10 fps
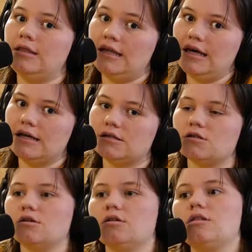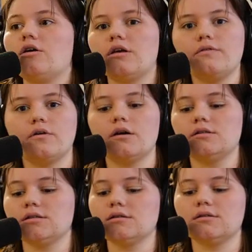this? Or they'll give
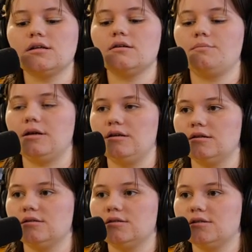unsolicited opinions.